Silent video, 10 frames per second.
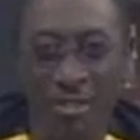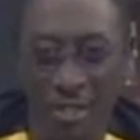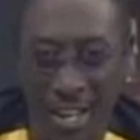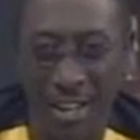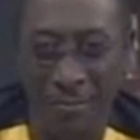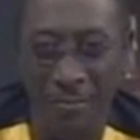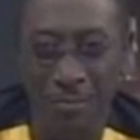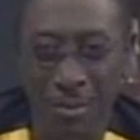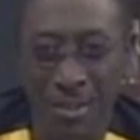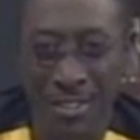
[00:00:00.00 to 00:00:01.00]
African,
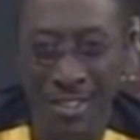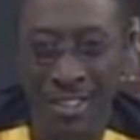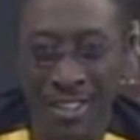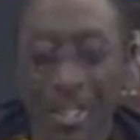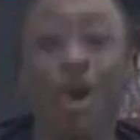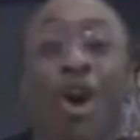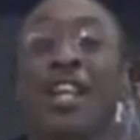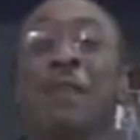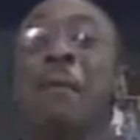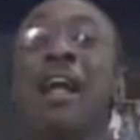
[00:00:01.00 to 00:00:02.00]
the
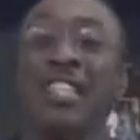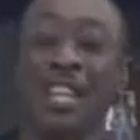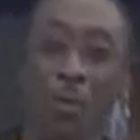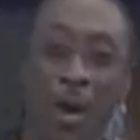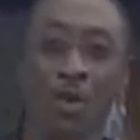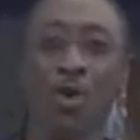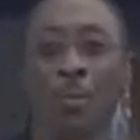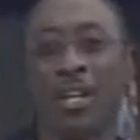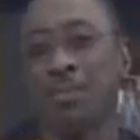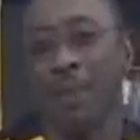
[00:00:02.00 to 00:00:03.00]
only man in the world who
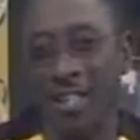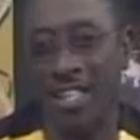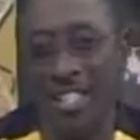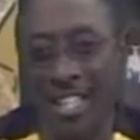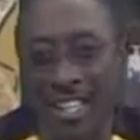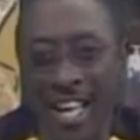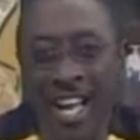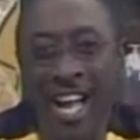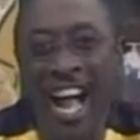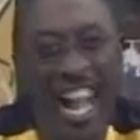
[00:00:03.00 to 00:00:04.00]
opened his mouth and he said,
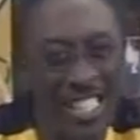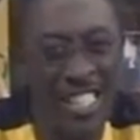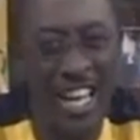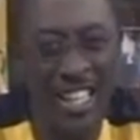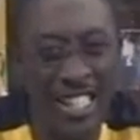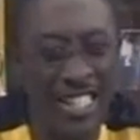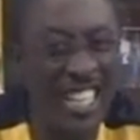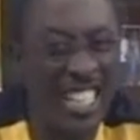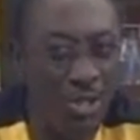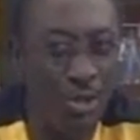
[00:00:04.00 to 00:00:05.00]
Einstein is
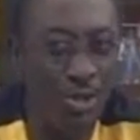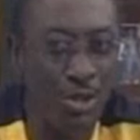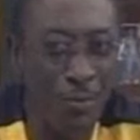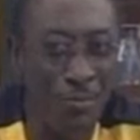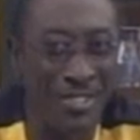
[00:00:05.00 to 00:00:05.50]
an idiot.